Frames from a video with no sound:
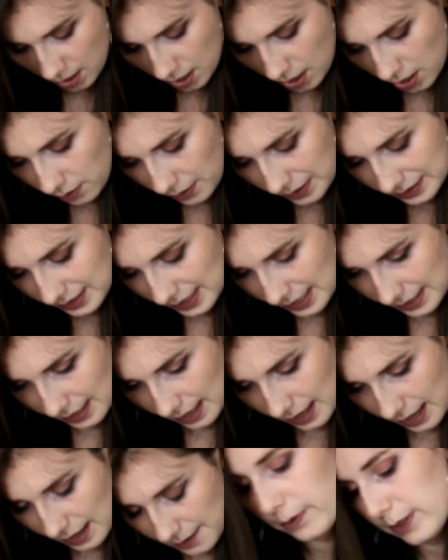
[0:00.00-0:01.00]
Although I say
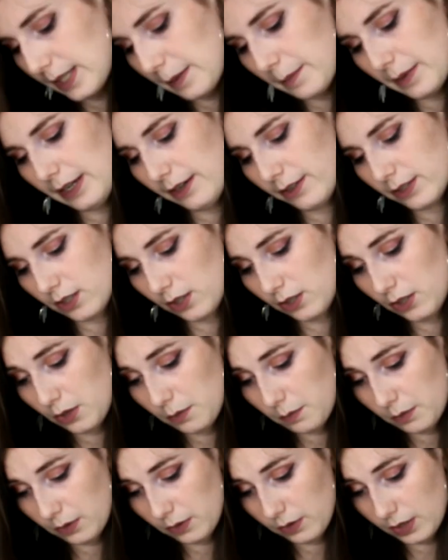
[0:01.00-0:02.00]
that, for example, here it's got new
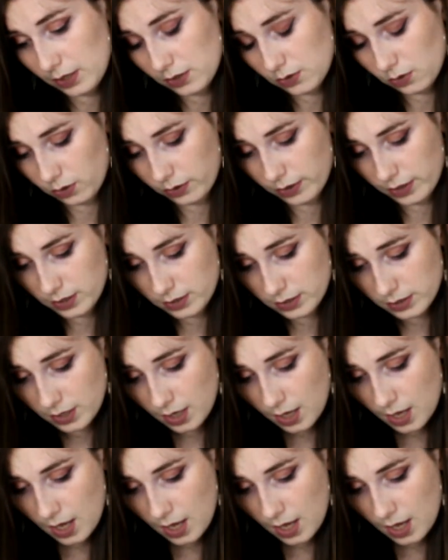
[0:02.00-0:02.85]
moon in Taurus,